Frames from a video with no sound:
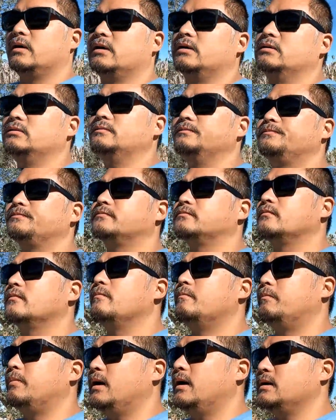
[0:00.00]
well,
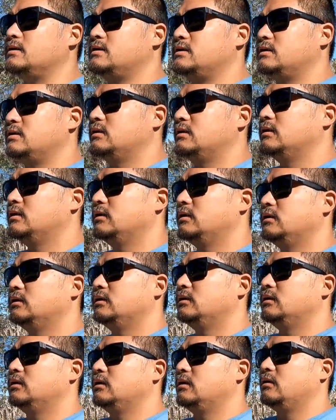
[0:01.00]
but
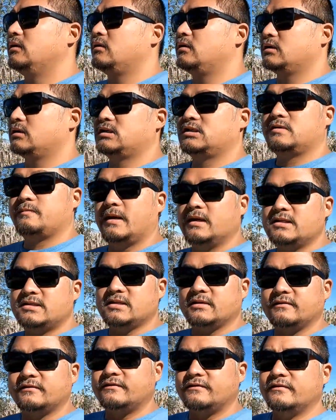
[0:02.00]
they're
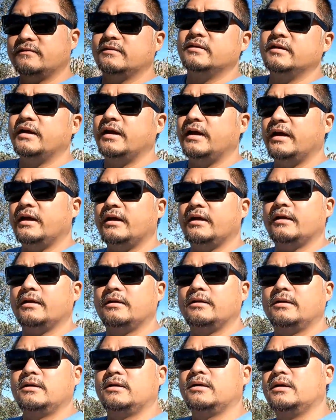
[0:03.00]
expensive
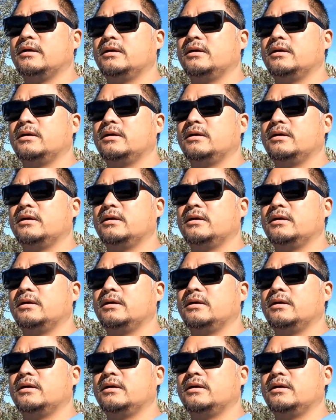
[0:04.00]
and